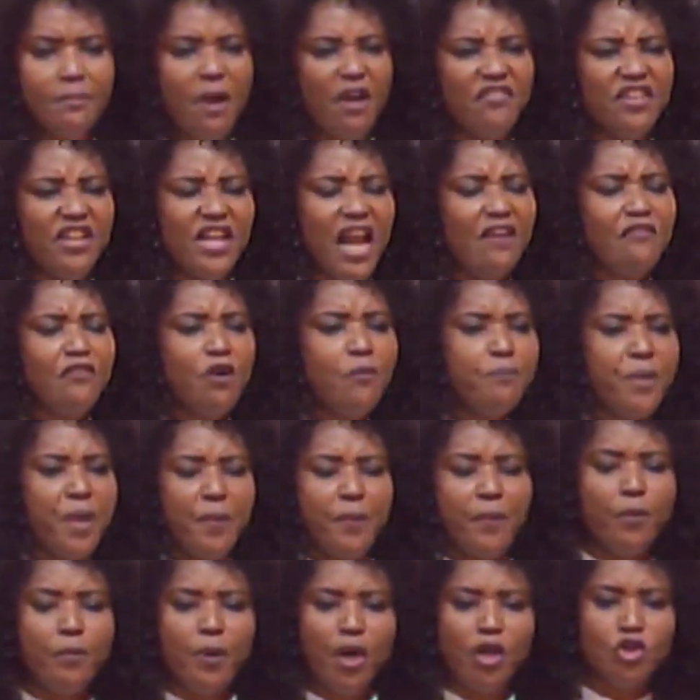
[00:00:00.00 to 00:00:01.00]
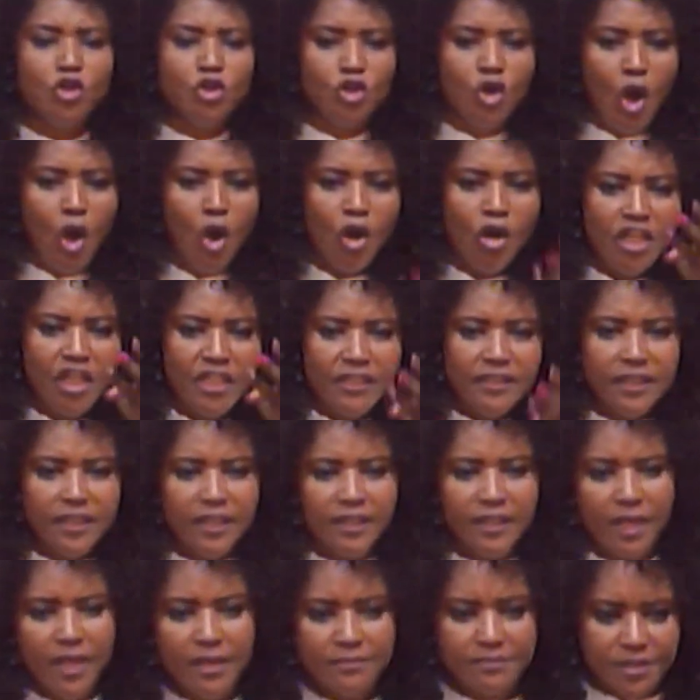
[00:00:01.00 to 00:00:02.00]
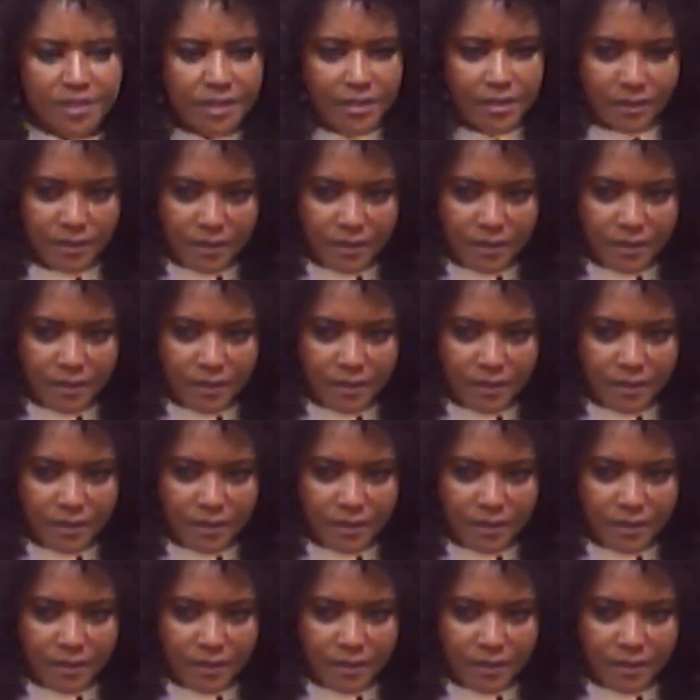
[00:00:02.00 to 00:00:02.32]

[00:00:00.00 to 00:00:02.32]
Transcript: of 11 people, but you know only three names.